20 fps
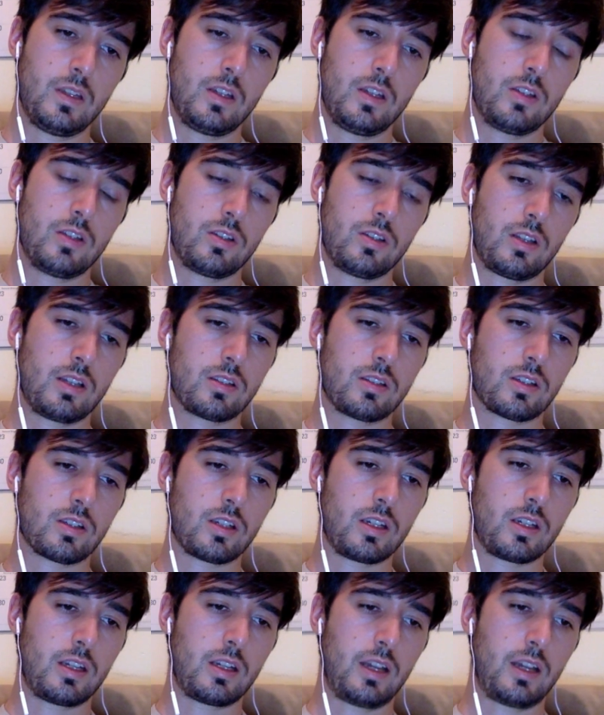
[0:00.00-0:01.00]
So that's
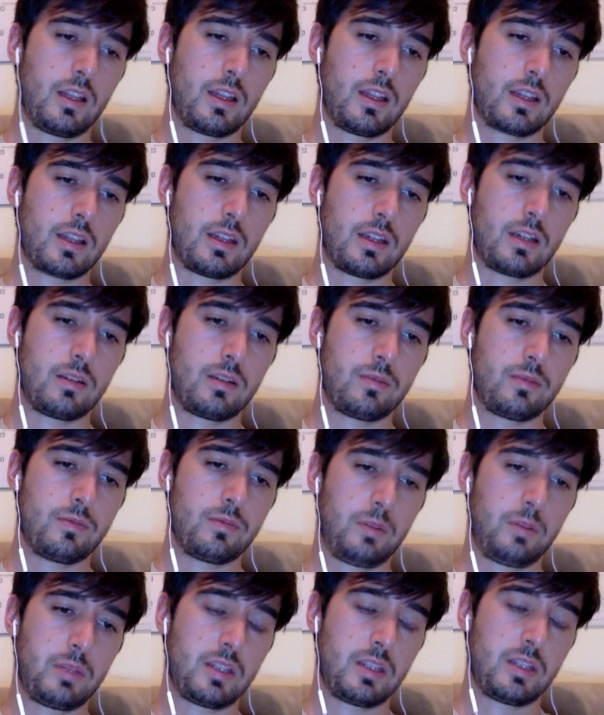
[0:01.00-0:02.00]
good. I like that.
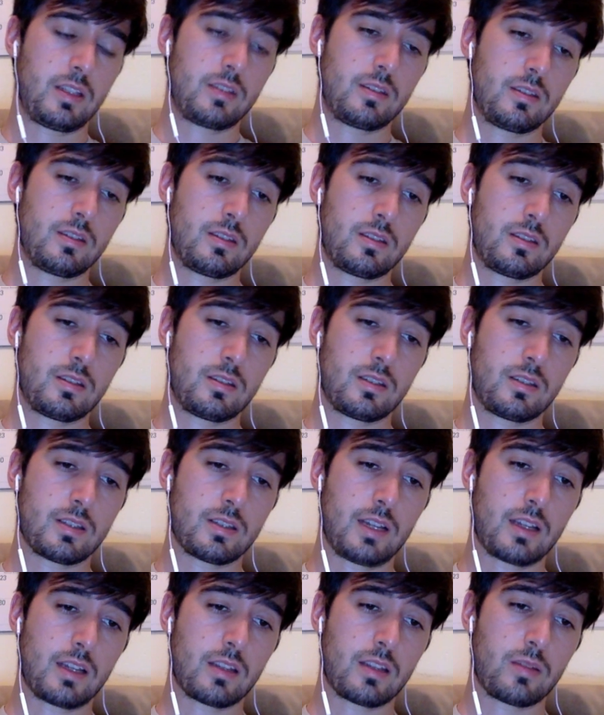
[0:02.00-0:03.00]
I mean, this is
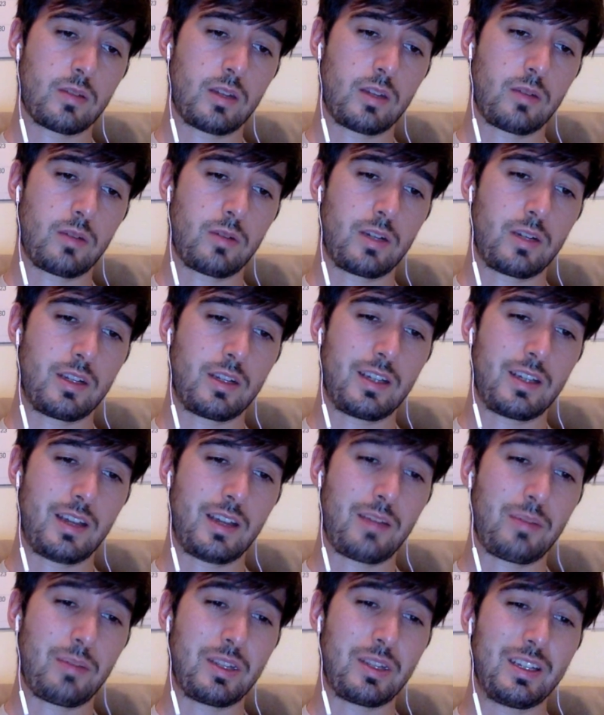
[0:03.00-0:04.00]
exactly what I wanted to
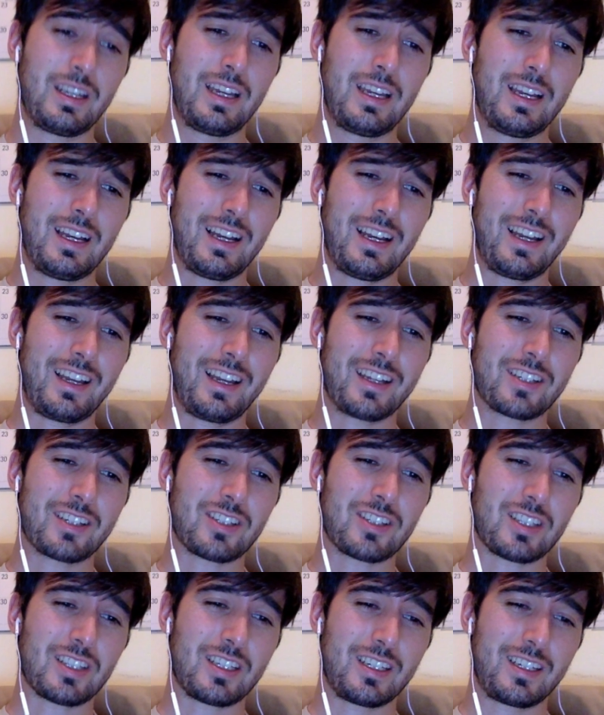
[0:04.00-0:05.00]
happen. I
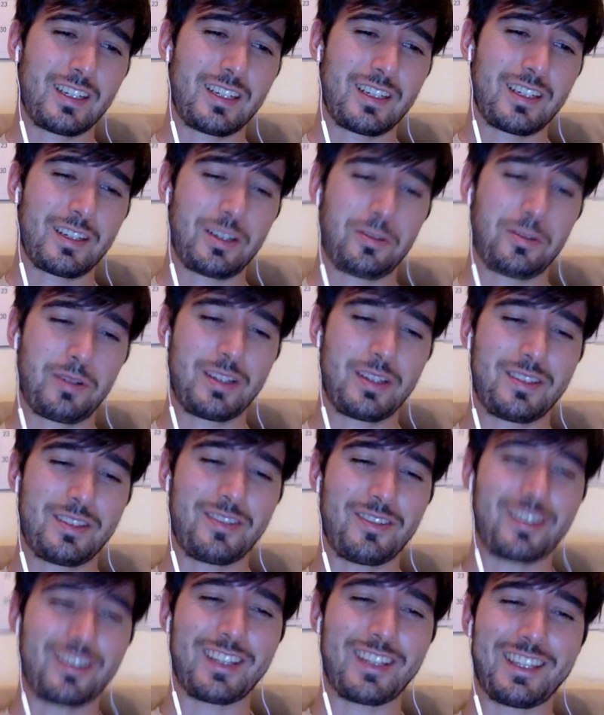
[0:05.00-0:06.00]
actually wasn't
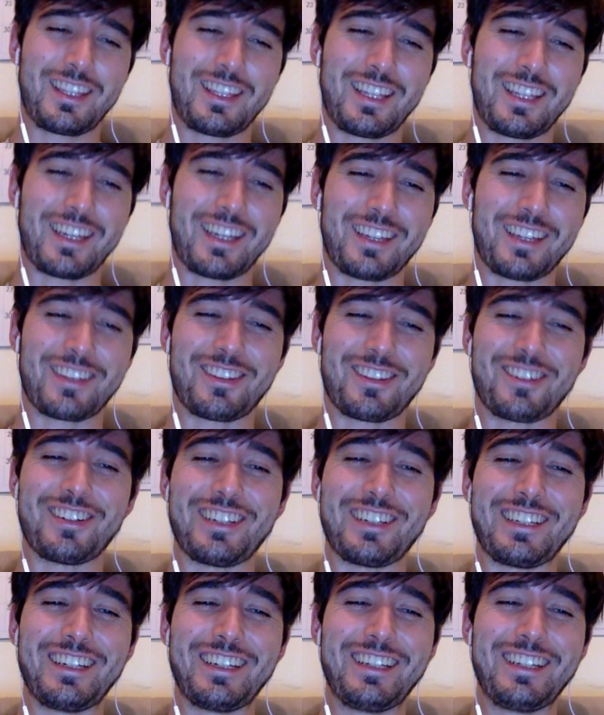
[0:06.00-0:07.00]
really thinking through
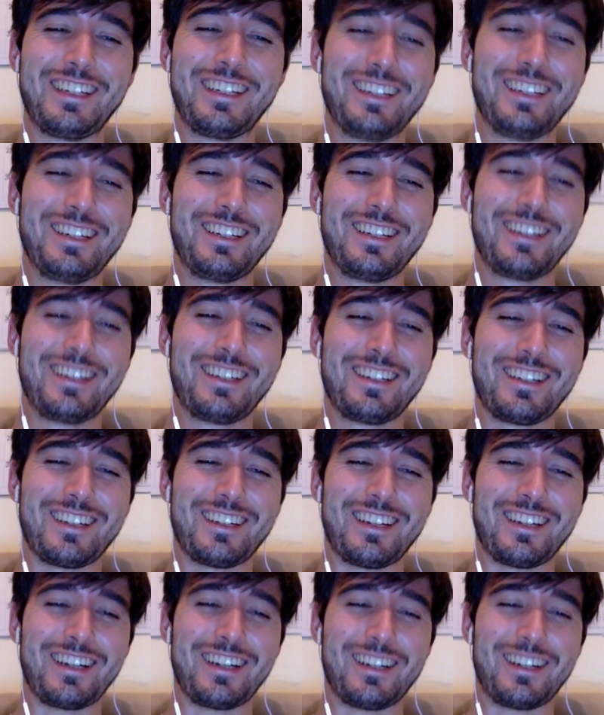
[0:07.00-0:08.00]
it
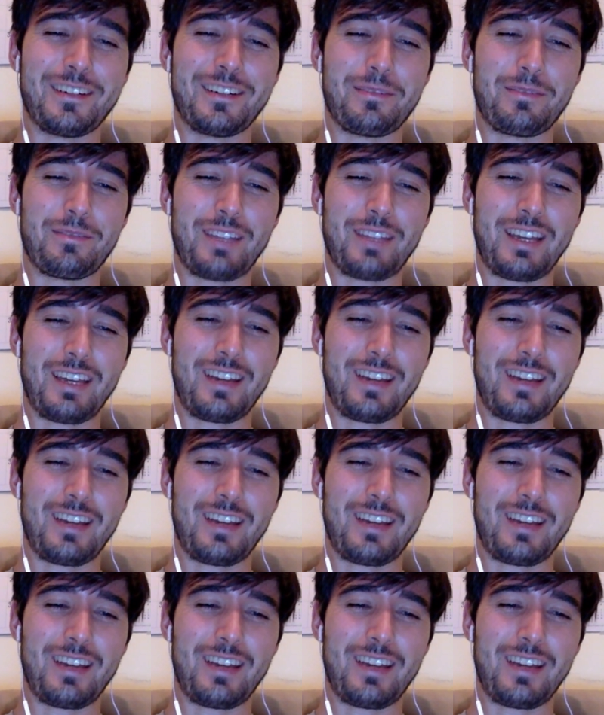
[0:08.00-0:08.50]
that